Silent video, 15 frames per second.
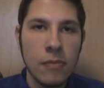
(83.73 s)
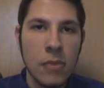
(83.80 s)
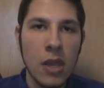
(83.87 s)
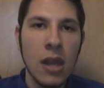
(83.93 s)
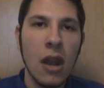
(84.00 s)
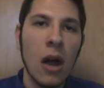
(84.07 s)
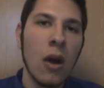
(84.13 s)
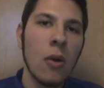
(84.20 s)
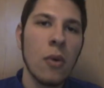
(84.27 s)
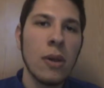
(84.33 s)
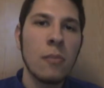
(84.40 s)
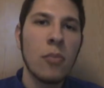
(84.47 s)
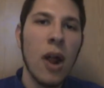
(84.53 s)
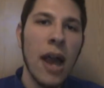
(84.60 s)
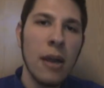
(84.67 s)
You know,
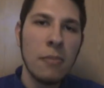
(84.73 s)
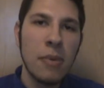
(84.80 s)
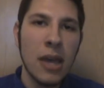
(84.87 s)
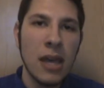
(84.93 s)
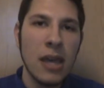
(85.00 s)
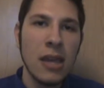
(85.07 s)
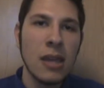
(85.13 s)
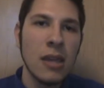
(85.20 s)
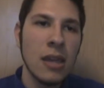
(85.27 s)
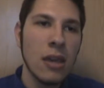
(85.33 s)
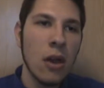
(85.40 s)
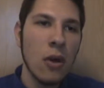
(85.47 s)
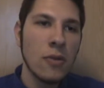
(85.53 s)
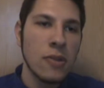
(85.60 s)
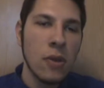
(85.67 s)
when Brad Pitt, he
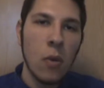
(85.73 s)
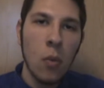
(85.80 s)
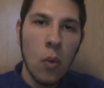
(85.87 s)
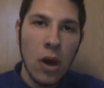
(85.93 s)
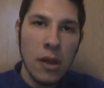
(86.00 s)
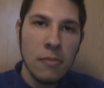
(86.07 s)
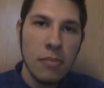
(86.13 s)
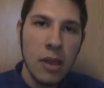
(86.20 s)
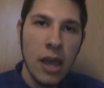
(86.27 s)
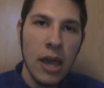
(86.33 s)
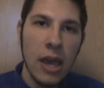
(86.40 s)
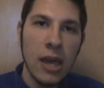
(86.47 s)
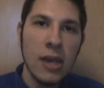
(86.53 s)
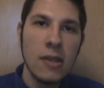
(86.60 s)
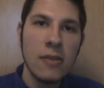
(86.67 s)
goes to one
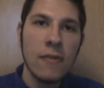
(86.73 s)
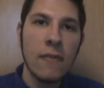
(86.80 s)
place,